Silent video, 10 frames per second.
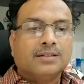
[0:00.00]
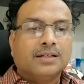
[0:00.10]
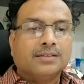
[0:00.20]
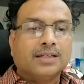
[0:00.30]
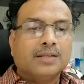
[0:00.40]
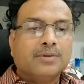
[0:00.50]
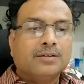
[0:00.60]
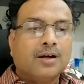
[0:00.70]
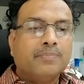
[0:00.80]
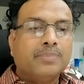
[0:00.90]

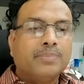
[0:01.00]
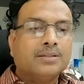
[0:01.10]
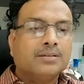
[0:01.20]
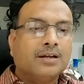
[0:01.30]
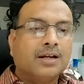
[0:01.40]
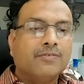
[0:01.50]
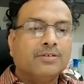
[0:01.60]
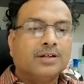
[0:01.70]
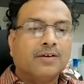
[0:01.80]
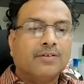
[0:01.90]
assignment topics are enough to
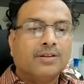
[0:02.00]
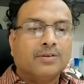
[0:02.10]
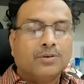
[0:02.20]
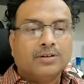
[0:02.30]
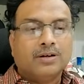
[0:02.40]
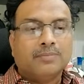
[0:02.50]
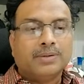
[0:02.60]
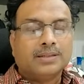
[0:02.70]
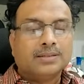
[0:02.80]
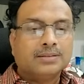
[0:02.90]
cover the whole topic.